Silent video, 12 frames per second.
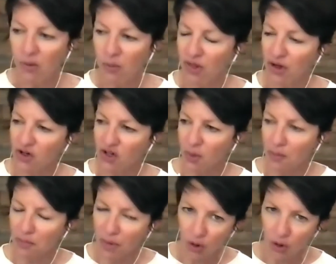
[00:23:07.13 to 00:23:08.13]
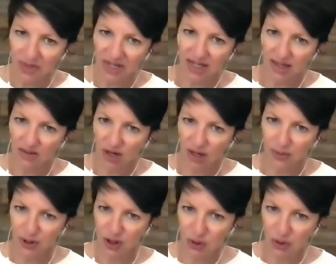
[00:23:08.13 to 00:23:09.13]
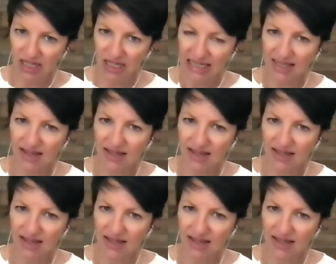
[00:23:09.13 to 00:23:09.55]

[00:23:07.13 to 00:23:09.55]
But there's a moment of opportunity.